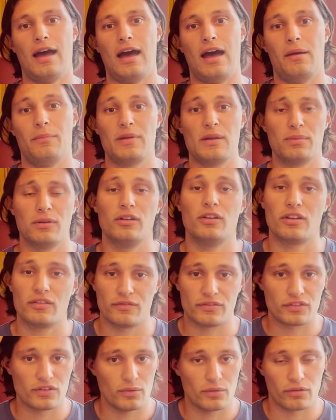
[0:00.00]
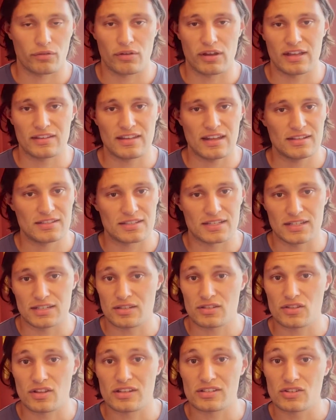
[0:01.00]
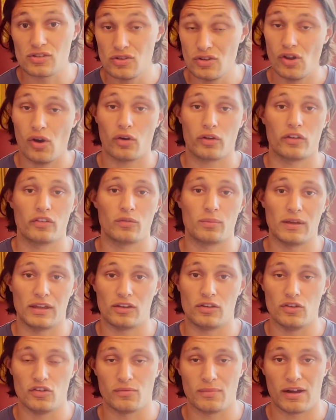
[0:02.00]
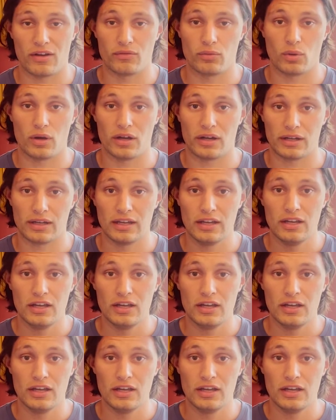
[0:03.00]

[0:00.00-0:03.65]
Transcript: People are looking for 2 and 3 year tenancies, so there's not going to be a huge amount of work,